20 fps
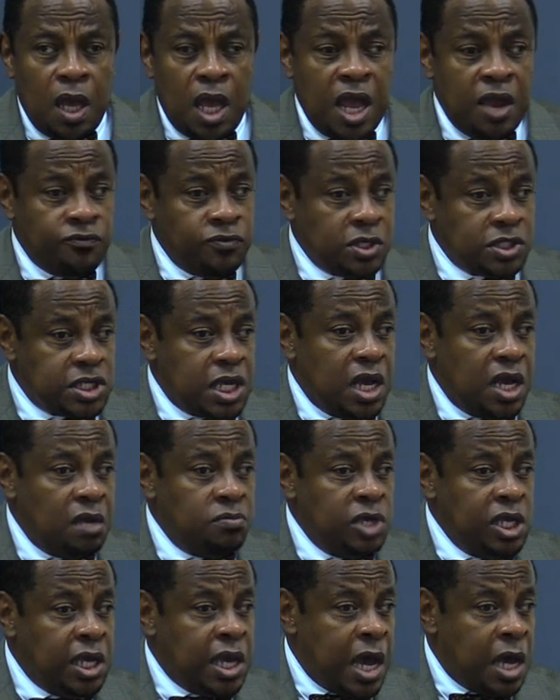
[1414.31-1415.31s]
Every
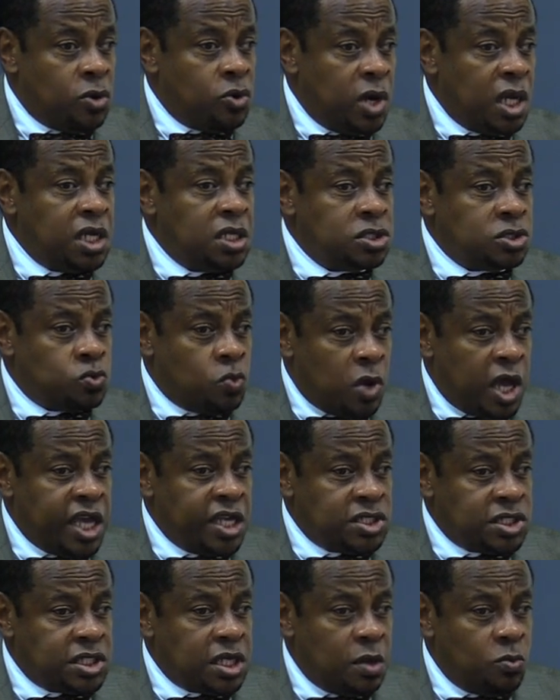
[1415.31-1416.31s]
time he got on his
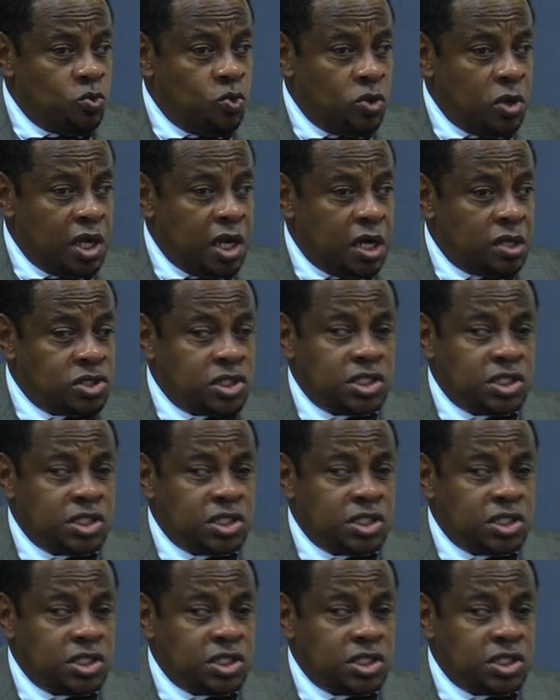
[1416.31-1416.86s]
way somewhere,